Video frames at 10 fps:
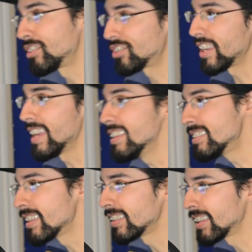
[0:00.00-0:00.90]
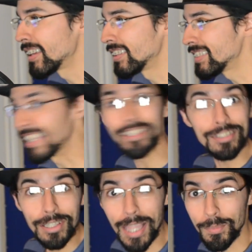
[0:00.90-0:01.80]
Shades and let's get this
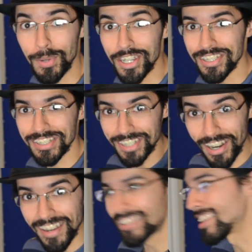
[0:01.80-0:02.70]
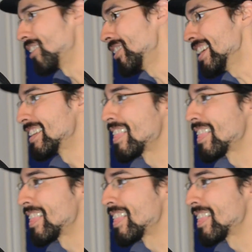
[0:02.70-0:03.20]
collaboration started, shall we?